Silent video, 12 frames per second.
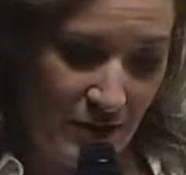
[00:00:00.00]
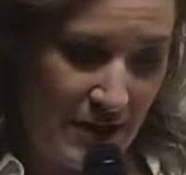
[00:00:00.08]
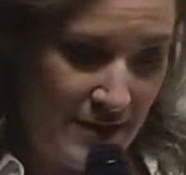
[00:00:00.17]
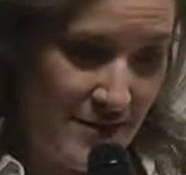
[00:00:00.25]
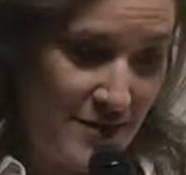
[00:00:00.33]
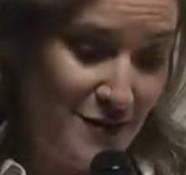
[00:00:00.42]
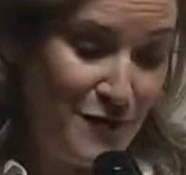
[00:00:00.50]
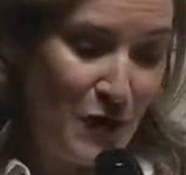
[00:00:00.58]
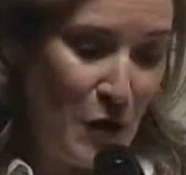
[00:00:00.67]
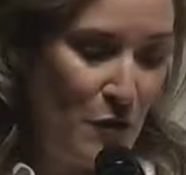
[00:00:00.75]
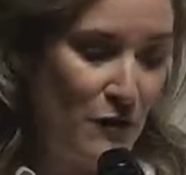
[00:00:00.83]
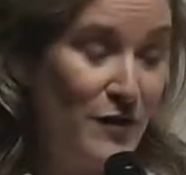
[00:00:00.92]
list
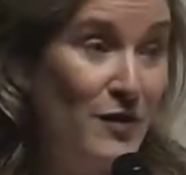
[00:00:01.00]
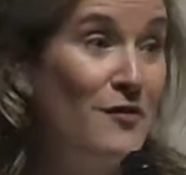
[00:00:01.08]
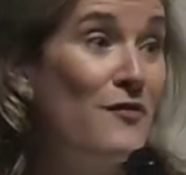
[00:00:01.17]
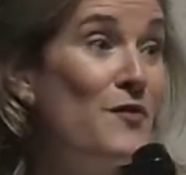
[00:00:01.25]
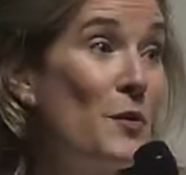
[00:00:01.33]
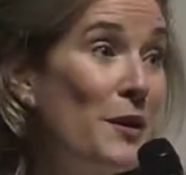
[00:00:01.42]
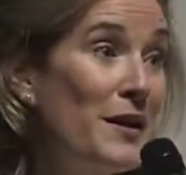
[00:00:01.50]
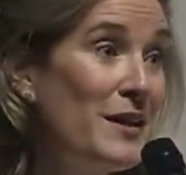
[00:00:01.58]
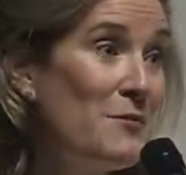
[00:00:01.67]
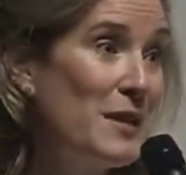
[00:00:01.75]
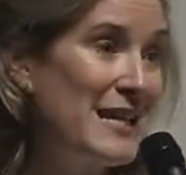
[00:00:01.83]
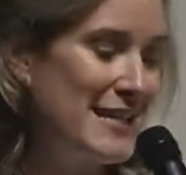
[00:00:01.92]
for over
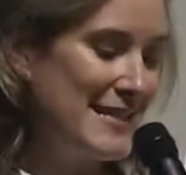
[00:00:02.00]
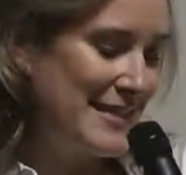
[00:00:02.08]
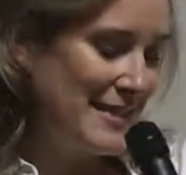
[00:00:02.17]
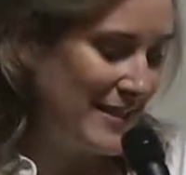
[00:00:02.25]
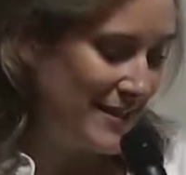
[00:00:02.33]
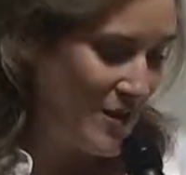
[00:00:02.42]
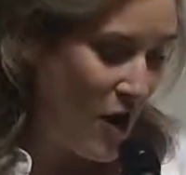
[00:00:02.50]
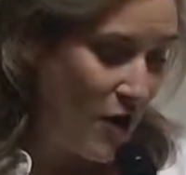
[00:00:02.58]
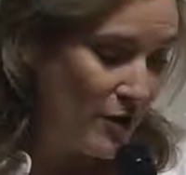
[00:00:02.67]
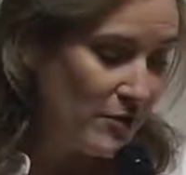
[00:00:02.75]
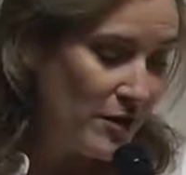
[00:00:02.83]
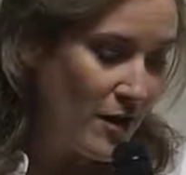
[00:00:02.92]
40 weeks in
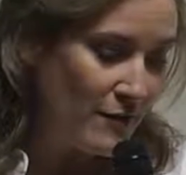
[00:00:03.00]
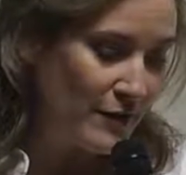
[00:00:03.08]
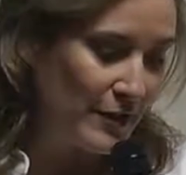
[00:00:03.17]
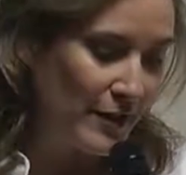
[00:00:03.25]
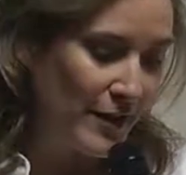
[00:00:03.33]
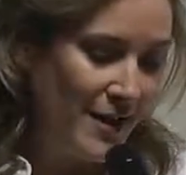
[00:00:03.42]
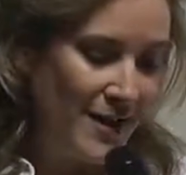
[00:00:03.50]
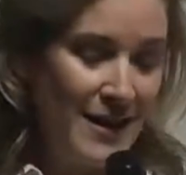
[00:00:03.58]
hardcover